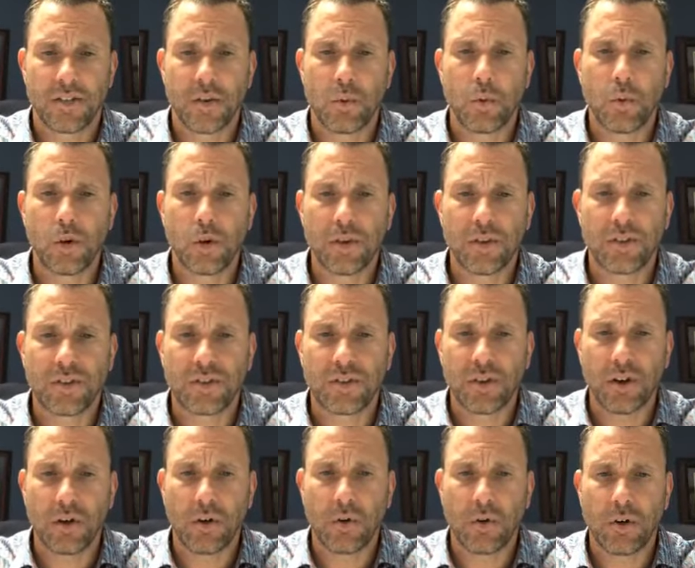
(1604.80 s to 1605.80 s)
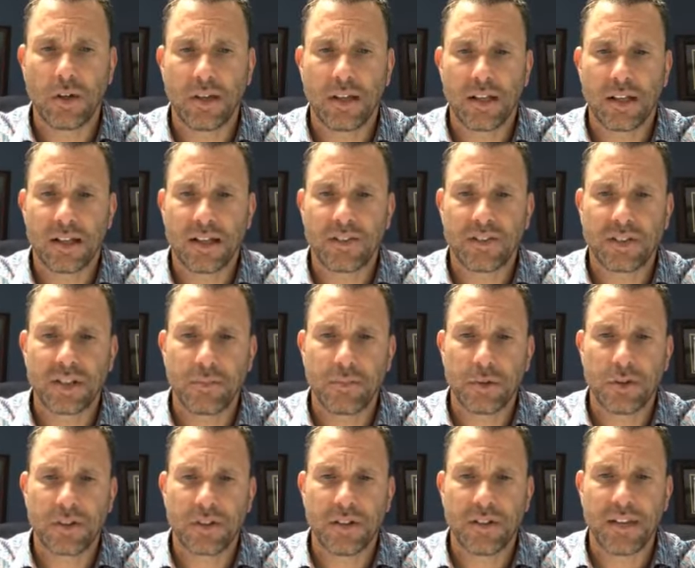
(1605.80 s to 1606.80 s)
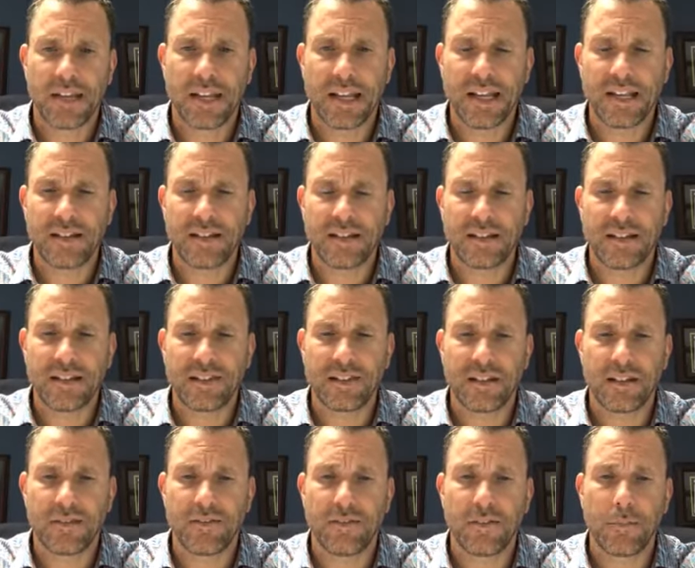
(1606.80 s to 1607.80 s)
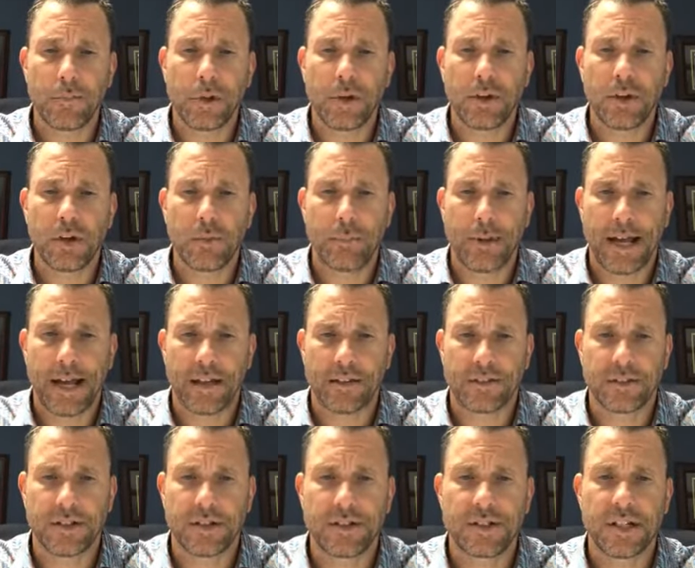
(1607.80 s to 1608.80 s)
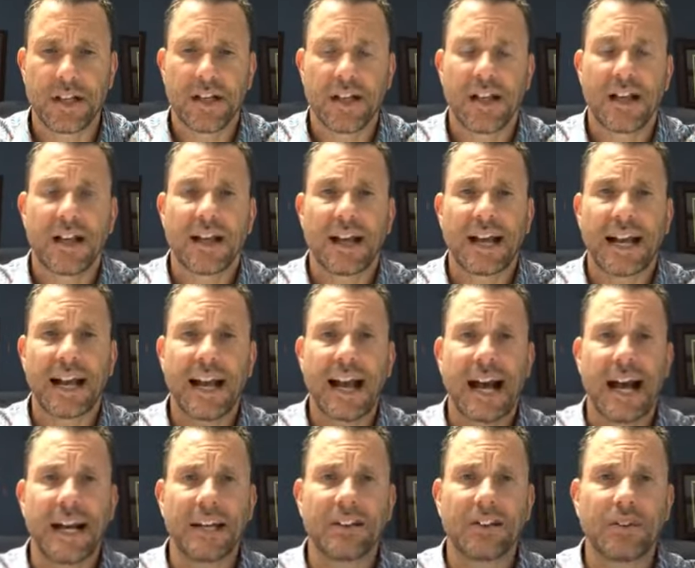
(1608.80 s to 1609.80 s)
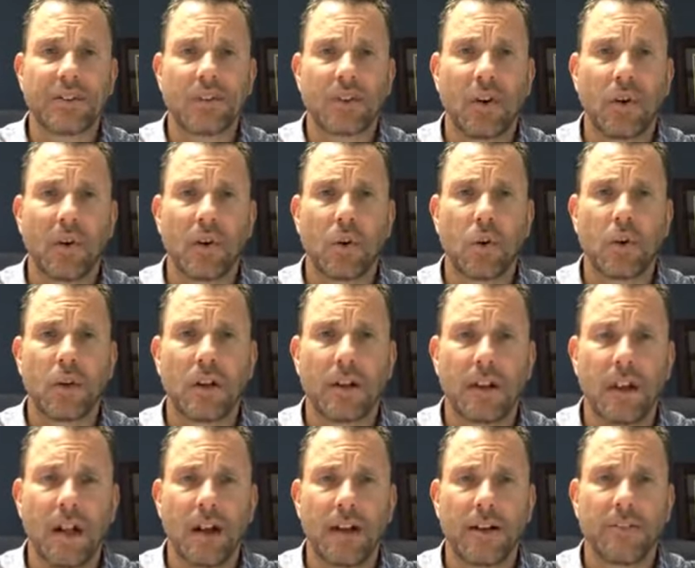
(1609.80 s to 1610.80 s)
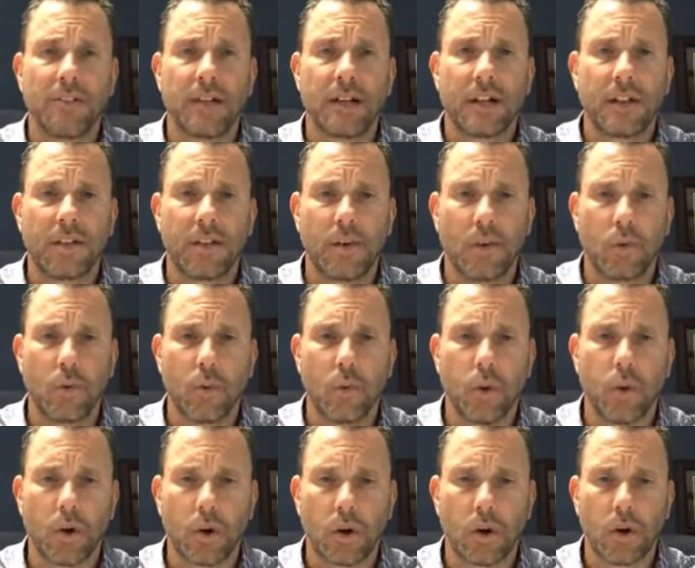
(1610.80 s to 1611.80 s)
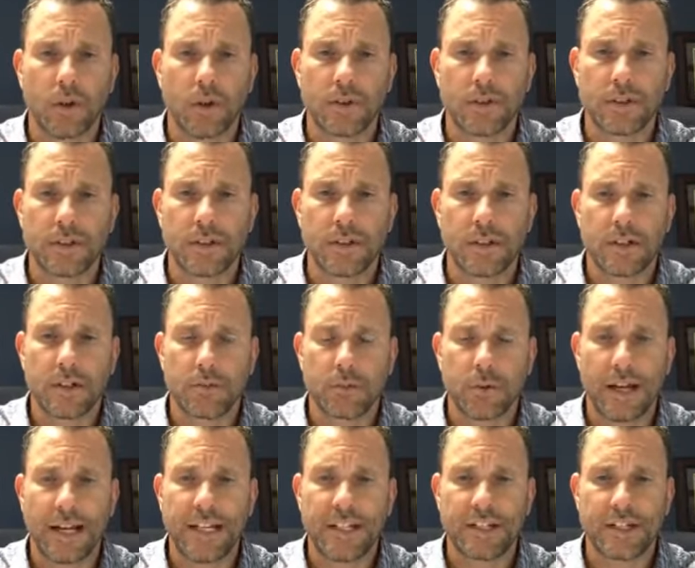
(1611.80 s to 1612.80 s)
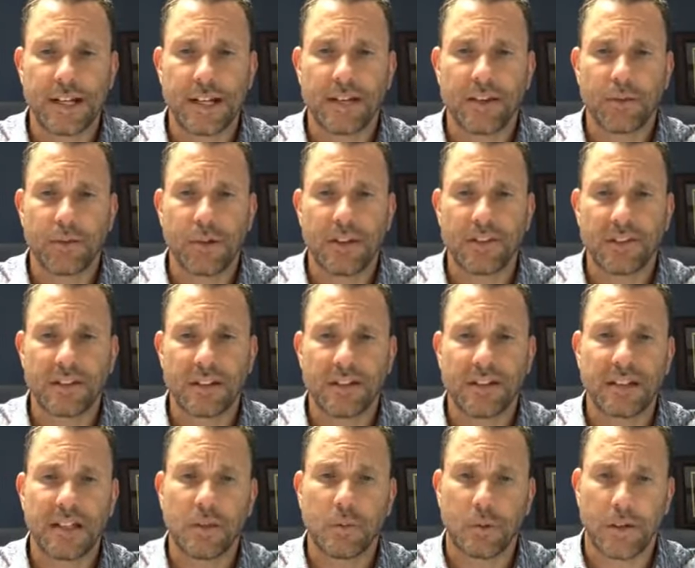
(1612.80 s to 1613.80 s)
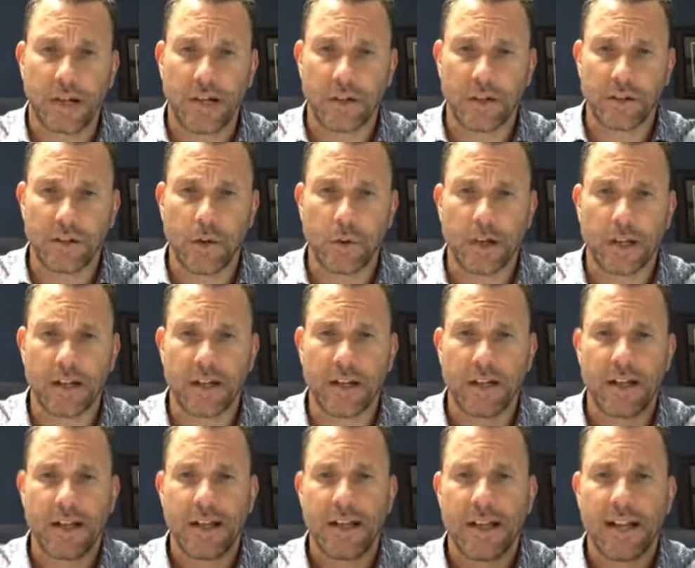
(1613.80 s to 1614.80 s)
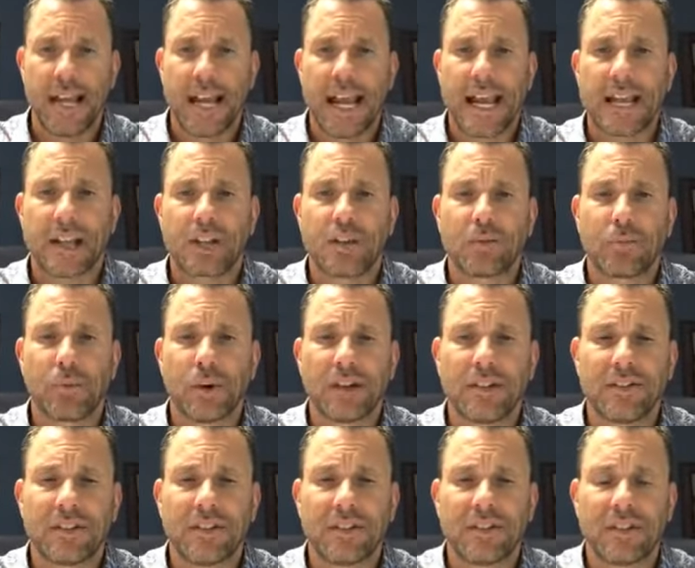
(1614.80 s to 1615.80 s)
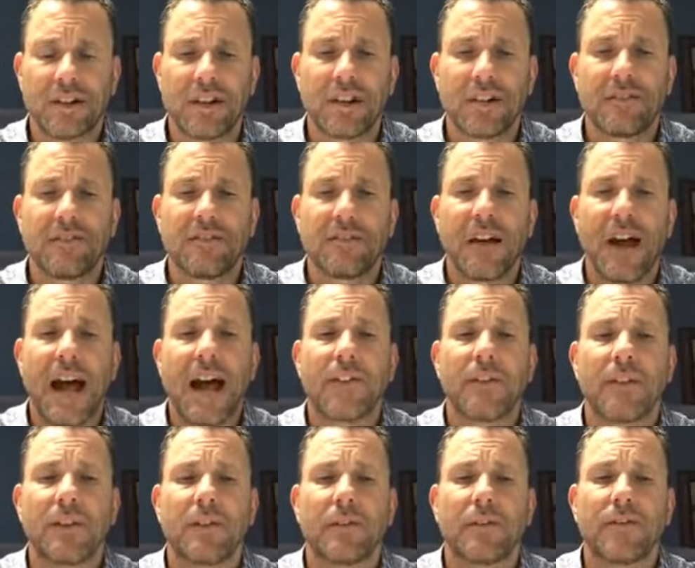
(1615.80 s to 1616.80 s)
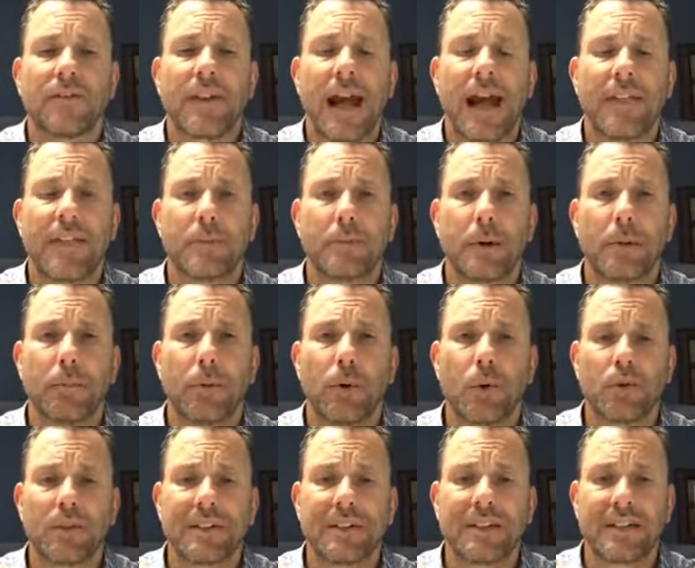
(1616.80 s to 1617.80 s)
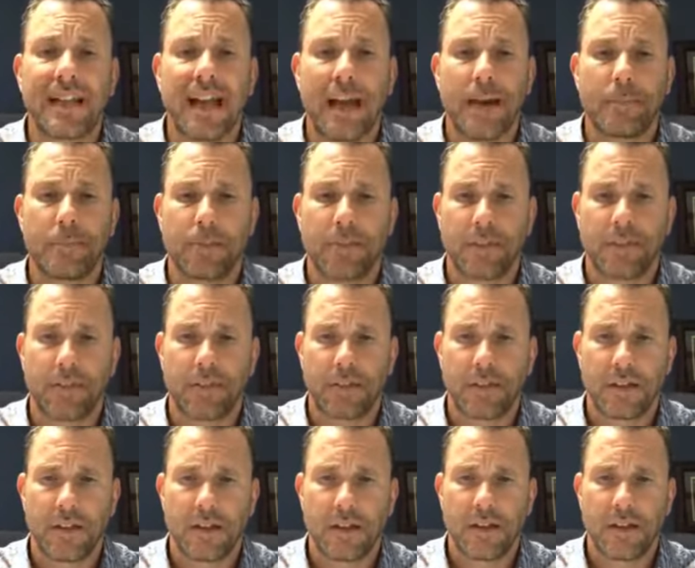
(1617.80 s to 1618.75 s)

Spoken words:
The word so is similar to the instance in the familiar passage, God so loved the world, right? John 3:16, we all know it, and expresses an unfathomable depth.